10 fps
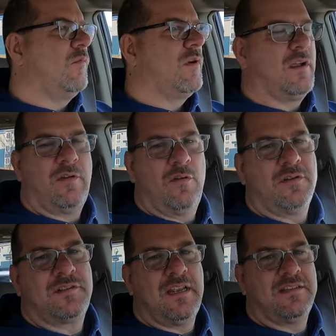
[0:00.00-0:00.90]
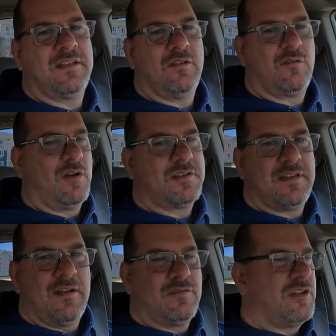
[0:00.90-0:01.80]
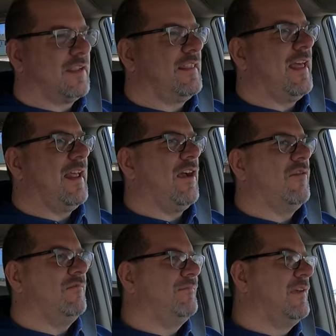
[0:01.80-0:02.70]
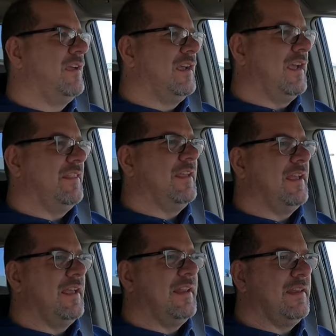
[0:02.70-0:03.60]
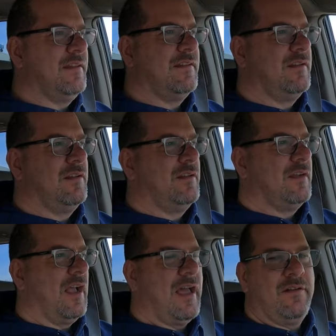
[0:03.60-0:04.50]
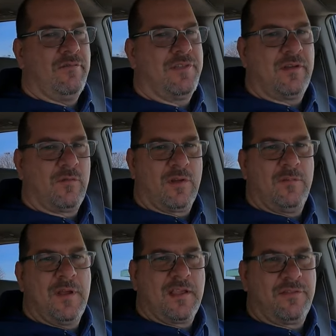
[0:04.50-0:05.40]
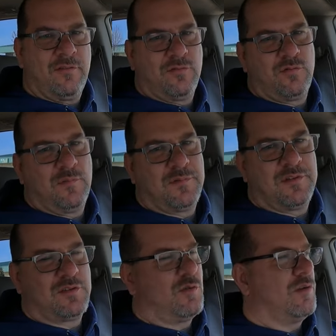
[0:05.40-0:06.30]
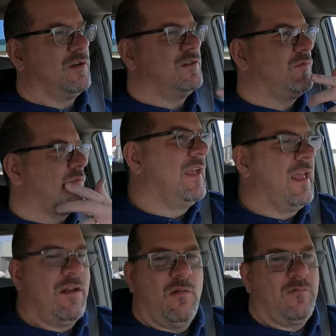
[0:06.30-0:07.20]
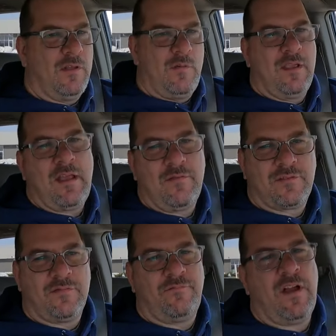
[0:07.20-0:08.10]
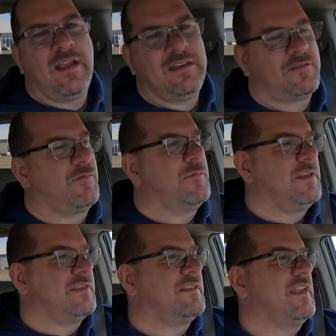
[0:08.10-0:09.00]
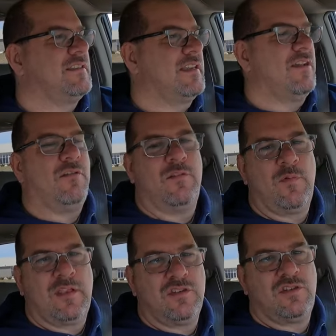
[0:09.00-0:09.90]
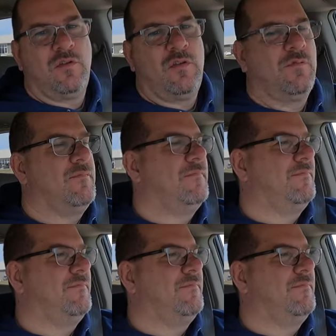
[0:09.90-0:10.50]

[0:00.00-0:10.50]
We're gonna go to a state sale across town, check that out, and then I don't think we're gonna make a third trip to storage. And hopefully we have some finds from the estate sale that we can show you.